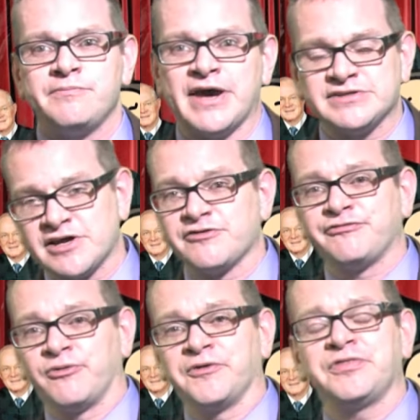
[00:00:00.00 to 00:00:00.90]
based on the
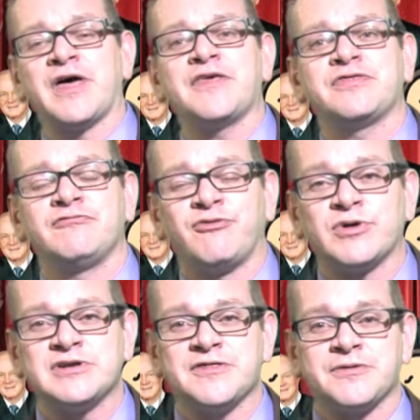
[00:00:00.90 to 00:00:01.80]
Fourth, Ninth, and
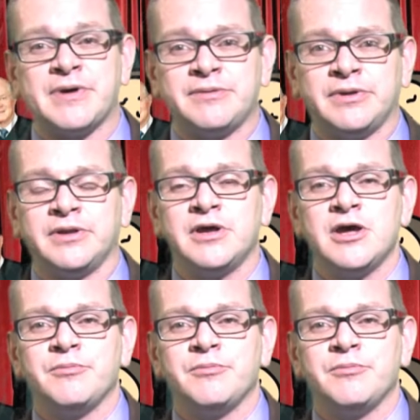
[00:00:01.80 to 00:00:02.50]
Fourteenth Amendment.